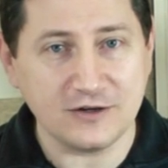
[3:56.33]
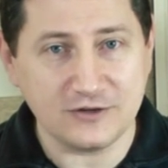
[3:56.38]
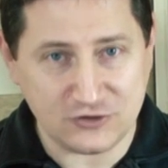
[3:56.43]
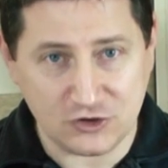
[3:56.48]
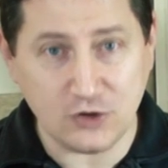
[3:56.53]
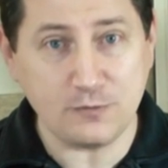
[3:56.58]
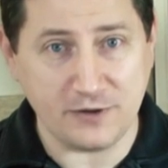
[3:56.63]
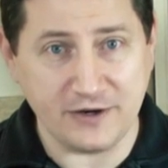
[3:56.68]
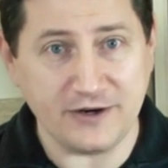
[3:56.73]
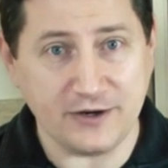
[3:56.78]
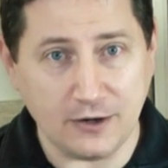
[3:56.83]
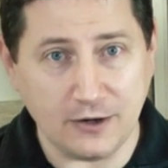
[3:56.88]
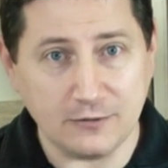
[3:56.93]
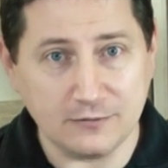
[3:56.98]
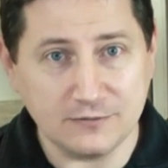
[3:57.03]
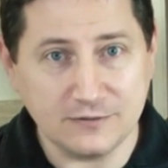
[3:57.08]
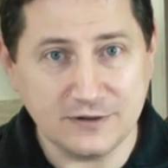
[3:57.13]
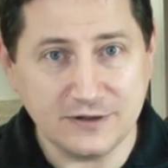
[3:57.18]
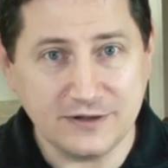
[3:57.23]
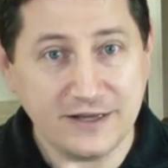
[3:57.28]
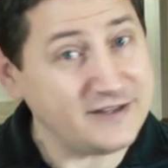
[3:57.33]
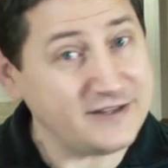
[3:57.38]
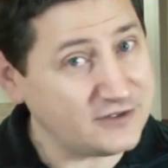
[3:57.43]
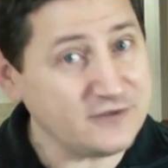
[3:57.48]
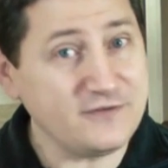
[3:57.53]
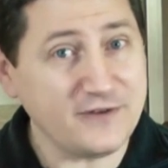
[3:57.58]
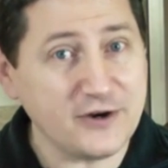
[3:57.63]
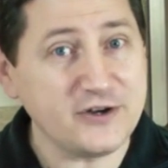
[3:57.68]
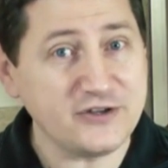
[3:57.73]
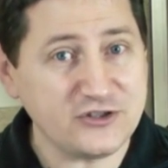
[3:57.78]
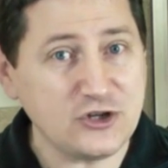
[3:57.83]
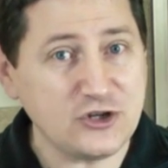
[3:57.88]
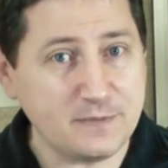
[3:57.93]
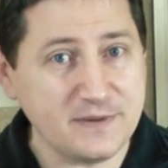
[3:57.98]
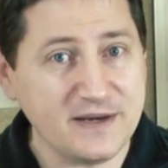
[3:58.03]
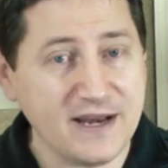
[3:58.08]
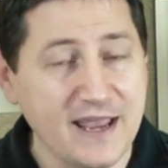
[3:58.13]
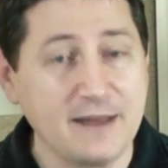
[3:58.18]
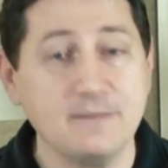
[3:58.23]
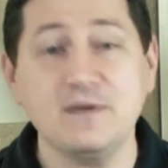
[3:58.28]
superhero. It's a very
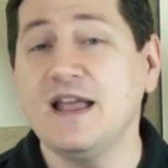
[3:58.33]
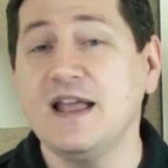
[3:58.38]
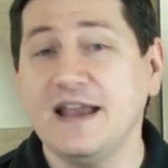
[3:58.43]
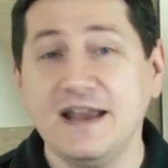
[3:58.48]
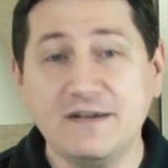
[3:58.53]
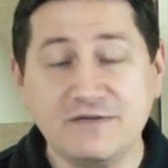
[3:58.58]
stupid name.